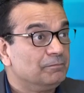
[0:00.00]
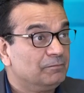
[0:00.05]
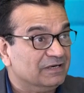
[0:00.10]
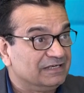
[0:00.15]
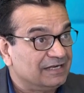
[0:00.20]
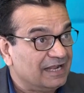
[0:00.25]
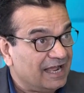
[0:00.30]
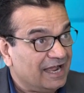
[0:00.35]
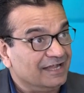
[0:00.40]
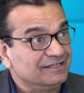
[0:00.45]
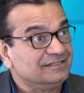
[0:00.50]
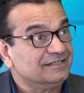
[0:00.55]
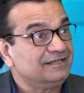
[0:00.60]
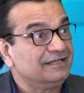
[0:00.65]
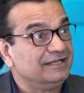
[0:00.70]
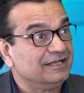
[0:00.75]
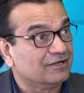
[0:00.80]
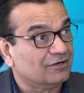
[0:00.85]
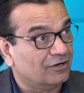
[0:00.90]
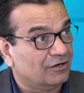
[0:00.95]
But as an
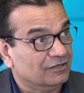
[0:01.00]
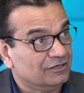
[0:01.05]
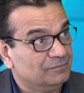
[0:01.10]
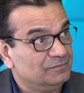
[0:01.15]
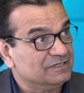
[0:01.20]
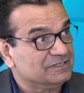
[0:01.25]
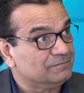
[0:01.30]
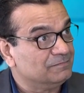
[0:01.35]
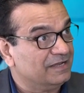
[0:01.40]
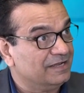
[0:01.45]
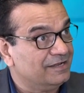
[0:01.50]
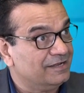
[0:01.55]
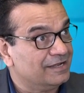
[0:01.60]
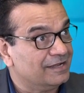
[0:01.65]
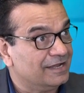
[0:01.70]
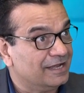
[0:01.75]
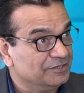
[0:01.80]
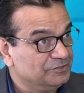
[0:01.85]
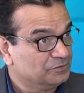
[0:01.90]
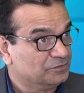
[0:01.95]
economist, my
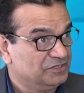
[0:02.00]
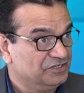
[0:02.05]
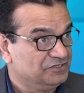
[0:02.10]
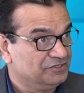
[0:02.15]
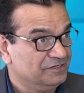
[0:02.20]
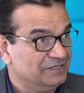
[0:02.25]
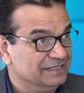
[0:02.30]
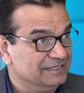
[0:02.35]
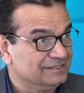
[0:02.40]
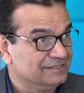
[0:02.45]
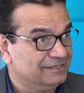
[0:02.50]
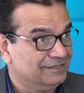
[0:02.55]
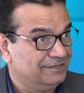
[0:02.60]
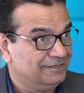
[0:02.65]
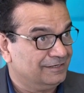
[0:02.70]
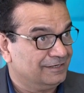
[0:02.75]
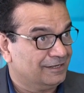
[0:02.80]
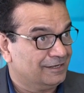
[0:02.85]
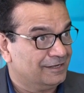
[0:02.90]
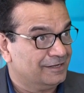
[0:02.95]
education is
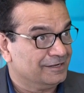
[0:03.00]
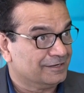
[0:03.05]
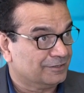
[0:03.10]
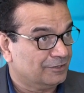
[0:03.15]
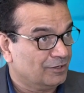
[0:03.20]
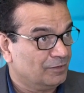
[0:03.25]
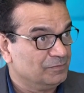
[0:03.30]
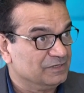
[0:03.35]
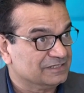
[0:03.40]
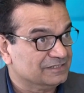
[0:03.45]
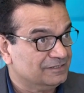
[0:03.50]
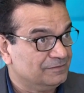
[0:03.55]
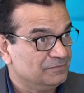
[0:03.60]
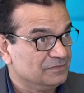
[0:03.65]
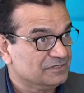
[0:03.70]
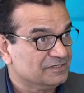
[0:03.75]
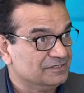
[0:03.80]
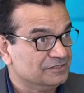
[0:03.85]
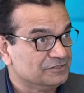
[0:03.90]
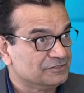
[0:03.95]
in economics and
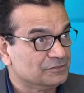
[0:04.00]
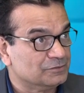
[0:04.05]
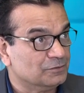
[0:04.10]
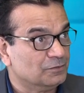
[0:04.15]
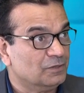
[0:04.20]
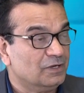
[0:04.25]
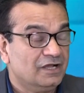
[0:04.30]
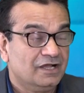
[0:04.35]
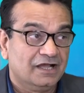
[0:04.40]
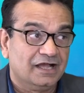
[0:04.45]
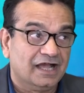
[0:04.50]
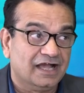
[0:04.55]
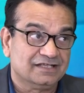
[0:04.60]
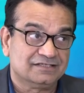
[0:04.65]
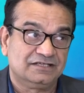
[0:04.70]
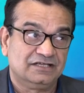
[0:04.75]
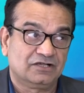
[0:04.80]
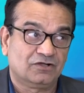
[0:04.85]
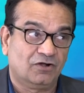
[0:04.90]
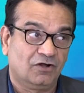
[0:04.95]
business. So as
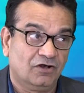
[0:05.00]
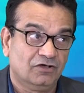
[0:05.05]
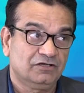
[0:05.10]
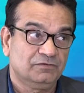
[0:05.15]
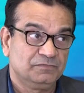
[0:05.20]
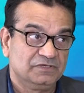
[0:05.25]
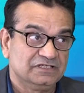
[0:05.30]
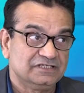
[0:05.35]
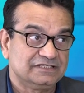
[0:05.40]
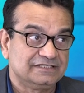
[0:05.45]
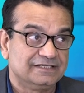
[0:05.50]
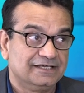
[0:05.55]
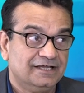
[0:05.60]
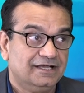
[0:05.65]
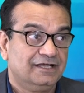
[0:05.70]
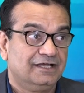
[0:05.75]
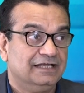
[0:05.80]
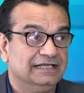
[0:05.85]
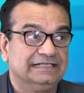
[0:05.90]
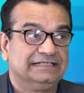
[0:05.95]
an economist,
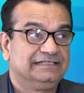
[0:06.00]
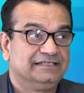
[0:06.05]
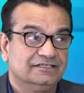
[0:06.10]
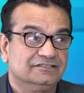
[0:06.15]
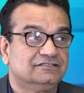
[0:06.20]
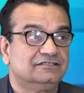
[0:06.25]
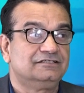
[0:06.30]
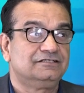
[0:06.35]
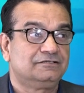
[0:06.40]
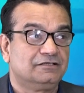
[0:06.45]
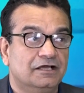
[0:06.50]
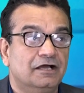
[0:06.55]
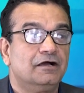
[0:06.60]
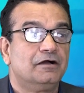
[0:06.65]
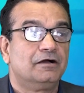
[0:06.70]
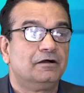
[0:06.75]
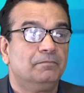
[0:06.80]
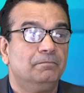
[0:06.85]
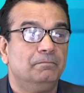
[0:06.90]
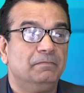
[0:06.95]
it doesn't
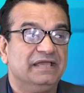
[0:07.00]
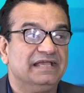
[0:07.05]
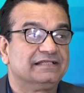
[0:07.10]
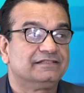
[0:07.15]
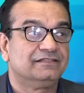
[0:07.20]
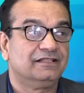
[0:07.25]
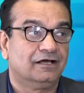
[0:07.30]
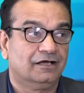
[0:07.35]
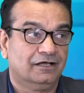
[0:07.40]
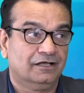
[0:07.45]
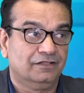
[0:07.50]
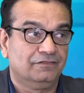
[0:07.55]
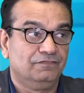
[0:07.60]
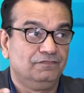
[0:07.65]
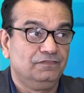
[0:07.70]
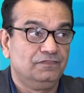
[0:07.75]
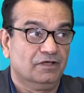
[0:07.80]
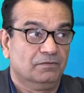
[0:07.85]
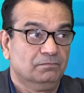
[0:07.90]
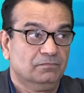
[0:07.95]
make the
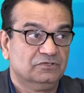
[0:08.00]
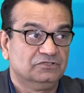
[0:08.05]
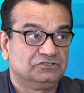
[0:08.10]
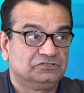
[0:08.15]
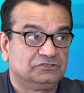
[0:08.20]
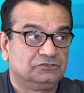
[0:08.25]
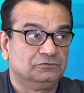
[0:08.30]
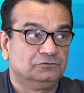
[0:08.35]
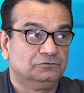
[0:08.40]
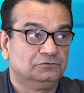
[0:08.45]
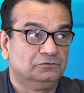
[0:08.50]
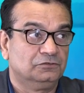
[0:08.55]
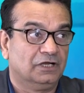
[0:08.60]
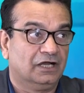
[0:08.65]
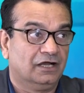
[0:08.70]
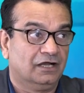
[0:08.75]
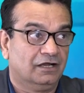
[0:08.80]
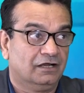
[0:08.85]
numbers to